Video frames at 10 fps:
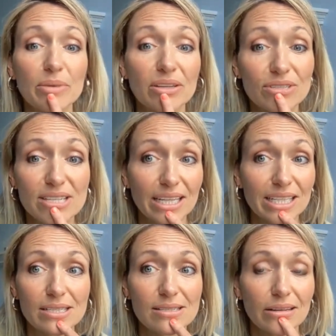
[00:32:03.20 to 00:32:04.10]
even 10
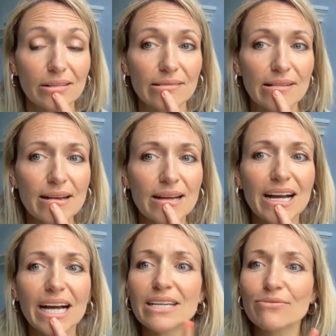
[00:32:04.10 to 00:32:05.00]
years ago.
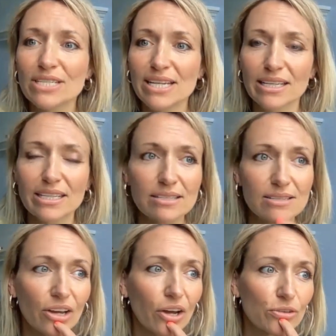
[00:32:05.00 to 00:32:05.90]
And even 10 years
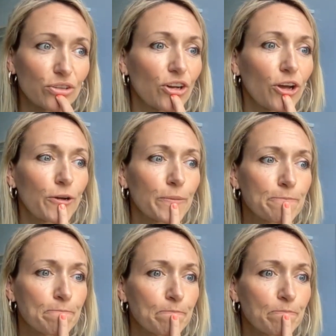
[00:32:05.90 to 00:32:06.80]
ago, you know,
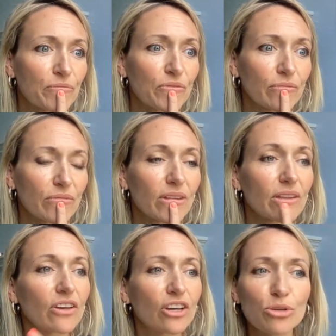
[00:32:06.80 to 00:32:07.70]

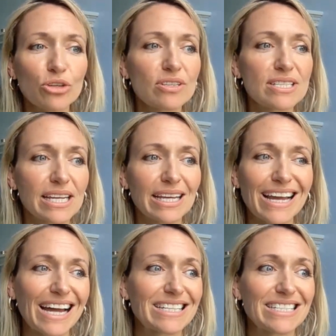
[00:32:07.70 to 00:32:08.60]
the community
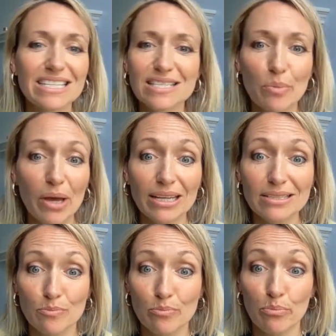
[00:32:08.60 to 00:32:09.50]

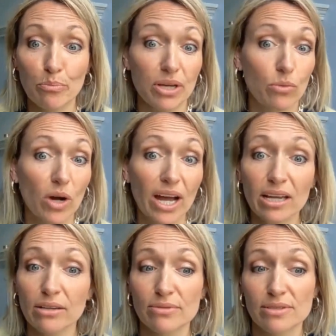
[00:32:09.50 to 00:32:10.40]
anticipates big
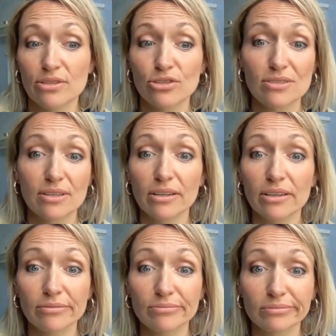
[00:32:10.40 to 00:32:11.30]
waves. They're just going
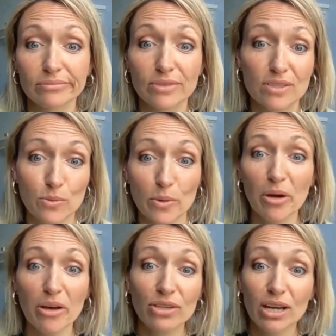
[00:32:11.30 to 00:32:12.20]
to sweep
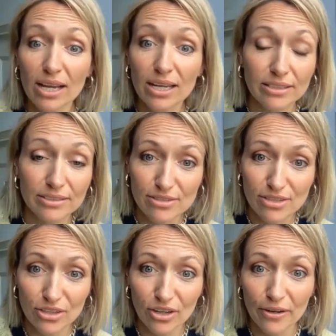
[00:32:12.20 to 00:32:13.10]
over the island,
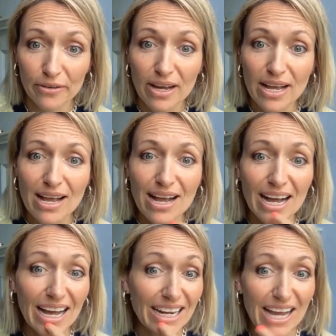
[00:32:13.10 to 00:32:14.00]
you know?
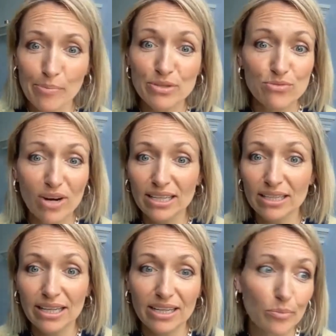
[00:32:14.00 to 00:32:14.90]
And it happens
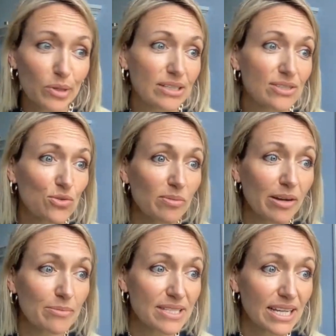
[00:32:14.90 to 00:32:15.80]
regularly. And a big storm
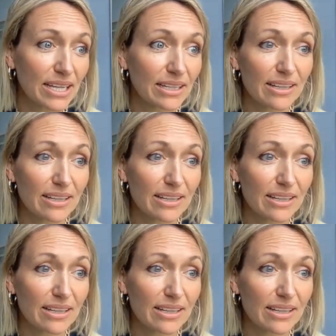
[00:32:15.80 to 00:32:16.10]
comes in